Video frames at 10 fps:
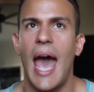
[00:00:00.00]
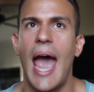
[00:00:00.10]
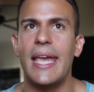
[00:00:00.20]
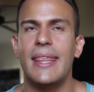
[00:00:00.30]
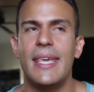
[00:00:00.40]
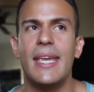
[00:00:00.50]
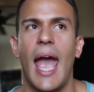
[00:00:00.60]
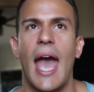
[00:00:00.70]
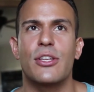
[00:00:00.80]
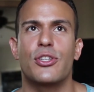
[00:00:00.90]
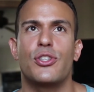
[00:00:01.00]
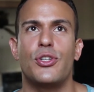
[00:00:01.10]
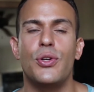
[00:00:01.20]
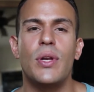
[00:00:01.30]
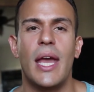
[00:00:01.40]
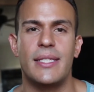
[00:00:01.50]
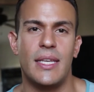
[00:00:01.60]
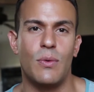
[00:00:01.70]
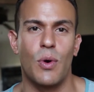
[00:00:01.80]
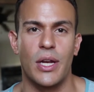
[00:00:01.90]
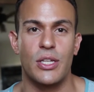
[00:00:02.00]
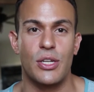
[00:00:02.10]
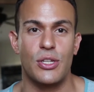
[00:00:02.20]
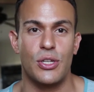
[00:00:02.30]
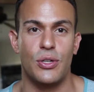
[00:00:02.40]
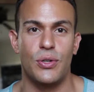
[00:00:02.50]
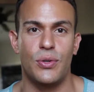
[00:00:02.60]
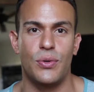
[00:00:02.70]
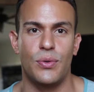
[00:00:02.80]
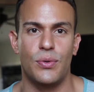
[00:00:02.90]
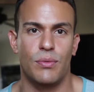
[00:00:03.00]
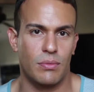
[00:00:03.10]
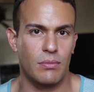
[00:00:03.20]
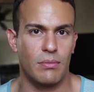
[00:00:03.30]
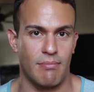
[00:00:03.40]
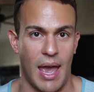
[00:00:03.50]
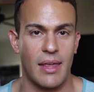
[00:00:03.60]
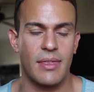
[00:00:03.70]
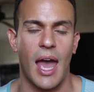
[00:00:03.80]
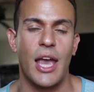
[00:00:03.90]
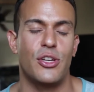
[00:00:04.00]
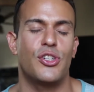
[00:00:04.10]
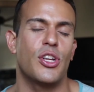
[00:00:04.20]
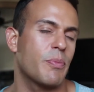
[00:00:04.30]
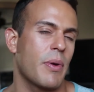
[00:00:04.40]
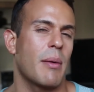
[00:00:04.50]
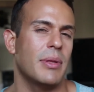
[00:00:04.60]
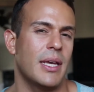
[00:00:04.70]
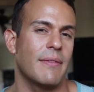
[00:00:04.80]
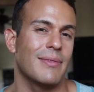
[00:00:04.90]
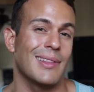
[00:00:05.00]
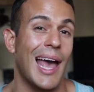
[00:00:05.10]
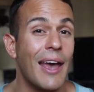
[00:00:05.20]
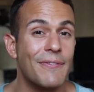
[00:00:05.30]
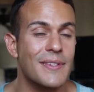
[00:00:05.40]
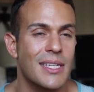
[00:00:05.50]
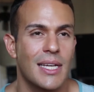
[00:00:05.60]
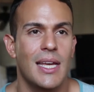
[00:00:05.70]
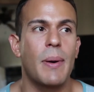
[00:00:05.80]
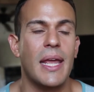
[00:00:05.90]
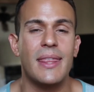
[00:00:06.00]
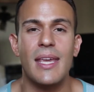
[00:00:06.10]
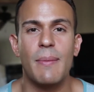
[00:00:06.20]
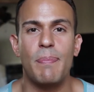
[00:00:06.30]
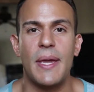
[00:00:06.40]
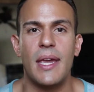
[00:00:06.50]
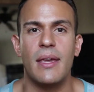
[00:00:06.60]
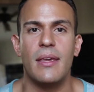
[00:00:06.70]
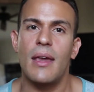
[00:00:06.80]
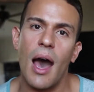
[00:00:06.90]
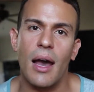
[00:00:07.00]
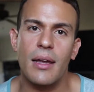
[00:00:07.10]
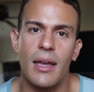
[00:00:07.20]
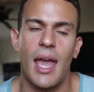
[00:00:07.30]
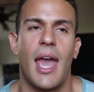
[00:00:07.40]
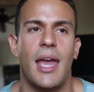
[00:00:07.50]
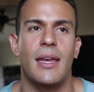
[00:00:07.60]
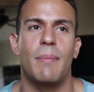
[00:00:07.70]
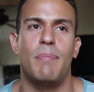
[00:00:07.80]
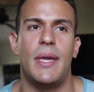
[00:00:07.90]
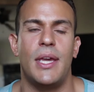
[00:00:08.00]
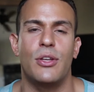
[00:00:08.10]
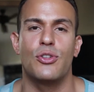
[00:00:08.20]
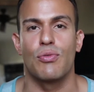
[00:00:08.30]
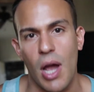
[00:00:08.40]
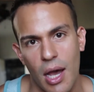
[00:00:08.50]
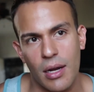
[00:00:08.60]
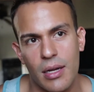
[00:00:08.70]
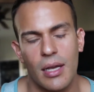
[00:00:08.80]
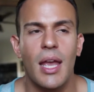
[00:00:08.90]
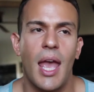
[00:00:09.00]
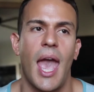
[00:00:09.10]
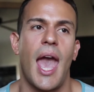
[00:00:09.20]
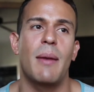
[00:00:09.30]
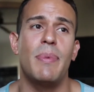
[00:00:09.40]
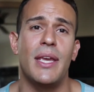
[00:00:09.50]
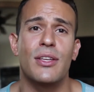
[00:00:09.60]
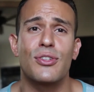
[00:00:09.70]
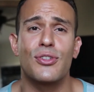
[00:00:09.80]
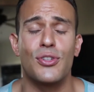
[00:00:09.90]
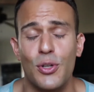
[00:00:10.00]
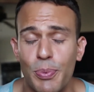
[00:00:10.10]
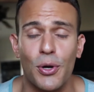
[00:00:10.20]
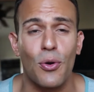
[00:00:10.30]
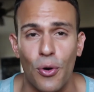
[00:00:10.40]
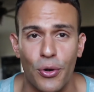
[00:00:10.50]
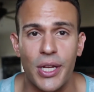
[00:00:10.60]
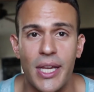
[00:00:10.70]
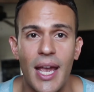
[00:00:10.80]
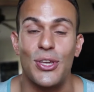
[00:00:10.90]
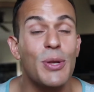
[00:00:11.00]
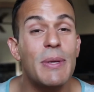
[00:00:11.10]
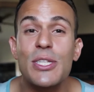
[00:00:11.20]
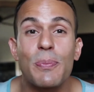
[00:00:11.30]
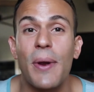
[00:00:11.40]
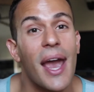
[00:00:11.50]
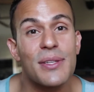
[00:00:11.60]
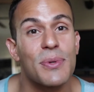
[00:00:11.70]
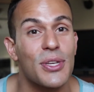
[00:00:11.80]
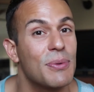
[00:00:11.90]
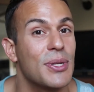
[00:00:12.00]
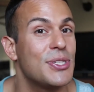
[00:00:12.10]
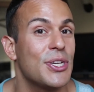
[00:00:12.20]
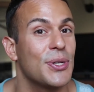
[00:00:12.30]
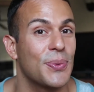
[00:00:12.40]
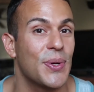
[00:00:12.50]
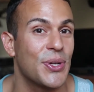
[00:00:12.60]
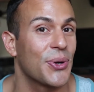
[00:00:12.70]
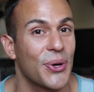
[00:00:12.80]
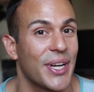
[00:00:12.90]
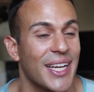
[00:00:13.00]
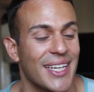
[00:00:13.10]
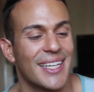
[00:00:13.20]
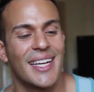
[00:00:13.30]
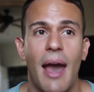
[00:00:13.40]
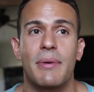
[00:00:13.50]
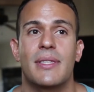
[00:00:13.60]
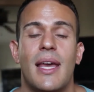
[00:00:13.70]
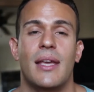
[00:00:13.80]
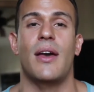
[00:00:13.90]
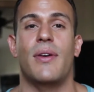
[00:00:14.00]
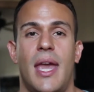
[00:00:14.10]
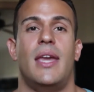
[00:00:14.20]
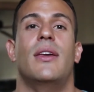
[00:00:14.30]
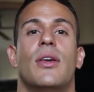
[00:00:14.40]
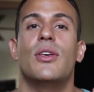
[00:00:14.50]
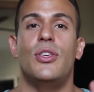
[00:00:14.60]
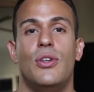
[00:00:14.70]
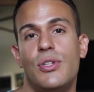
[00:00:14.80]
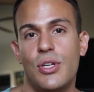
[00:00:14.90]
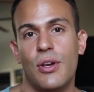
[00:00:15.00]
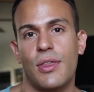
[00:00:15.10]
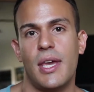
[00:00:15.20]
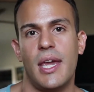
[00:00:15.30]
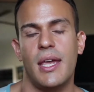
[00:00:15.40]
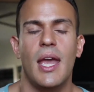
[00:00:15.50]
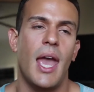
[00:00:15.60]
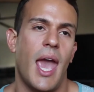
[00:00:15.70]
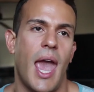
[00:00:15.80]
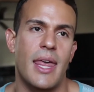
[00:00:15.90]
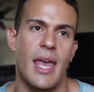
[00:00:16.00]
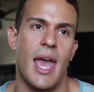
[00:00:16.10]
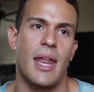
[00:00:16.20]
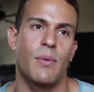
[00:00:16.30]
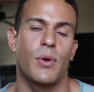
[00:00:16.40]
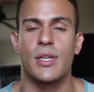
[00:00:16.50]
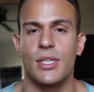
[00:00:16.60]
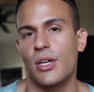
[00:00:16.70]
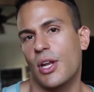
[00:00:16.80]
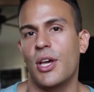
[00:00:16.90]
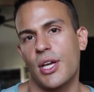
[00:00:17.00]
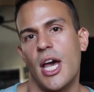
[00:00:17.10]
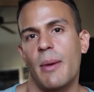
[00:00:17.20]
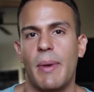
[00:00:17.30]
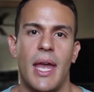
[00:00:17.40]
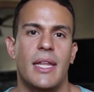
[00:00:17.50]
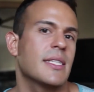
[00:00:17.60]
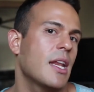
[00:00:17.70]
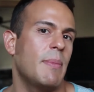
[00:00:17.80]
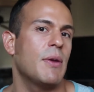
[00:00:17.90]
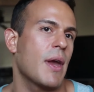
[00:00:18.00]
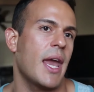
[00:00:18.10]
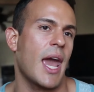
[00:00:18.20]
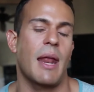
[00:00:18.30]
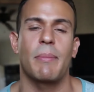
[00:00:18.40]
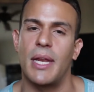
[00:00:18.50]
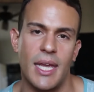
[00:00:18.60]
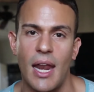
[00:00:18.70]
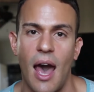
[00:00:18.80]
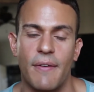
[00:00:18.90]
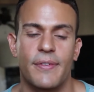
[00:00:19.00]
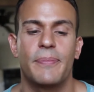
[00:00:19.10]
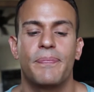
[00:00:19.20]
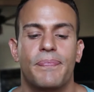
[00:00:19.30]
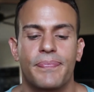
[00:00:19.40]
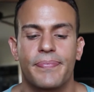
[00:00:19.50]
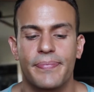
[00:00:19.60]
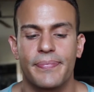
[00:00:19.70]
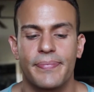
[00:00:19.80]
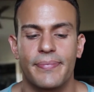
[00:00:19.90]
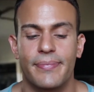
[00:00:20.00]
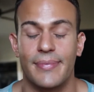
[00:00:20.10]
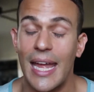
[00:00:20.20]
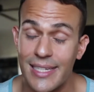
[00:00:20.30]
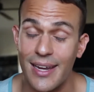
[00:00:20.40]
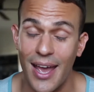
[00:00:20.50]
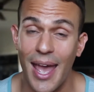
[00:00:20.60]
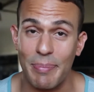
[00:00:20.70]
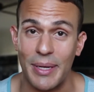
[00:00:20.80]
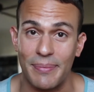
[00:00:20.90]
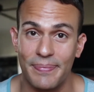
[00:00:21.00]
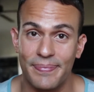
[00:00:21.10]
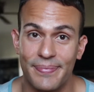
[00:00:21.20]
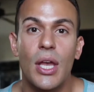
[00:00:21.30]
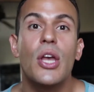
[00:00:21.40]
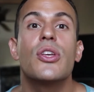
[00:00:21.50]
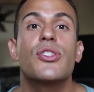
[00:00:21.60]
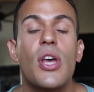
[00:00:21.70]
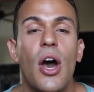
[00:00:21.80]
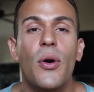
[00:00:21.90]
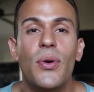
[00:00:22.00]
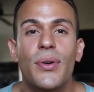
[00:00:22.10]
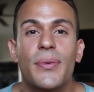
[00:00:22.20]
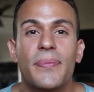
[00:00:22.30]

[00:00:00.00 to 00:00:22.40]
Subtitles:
I think as soon as he wanted to do meth, I should have probably have left. But I think being young and being drunk and being super horny, you'd be surprised what you would do when you're horny. I was like, okay, you do your thing, and then we're still gonna hook up, and it's gonna be great, and I'm gonna get off. That did not happen. So,